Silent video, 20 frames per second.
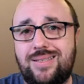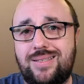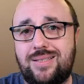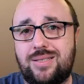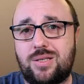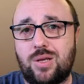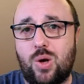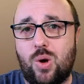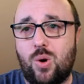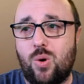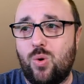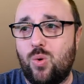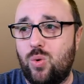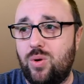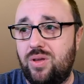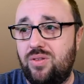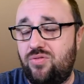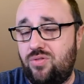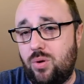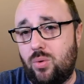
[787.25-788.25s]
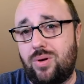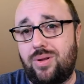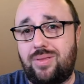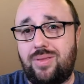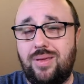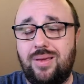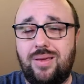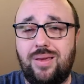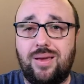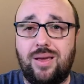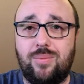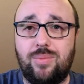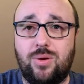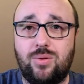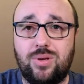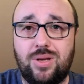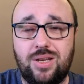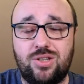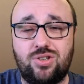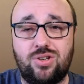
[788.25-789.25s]
so if you are thinking
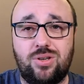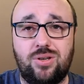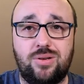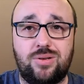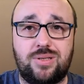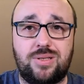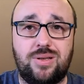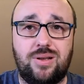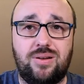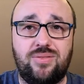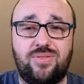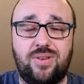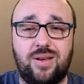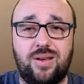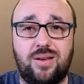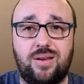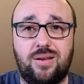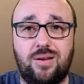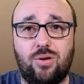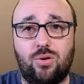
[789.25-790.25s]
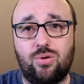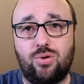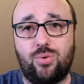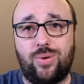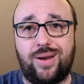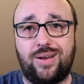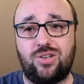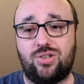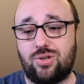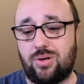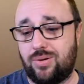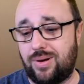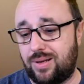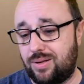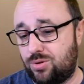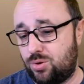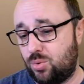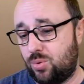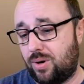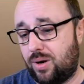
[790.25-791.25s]
about getting yourself a long ranger
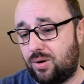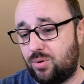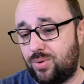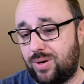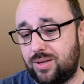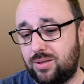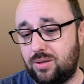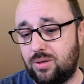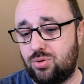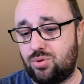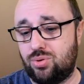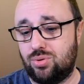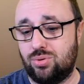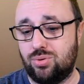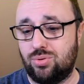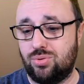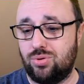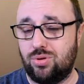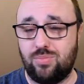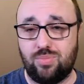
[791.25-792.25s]
and you are ready to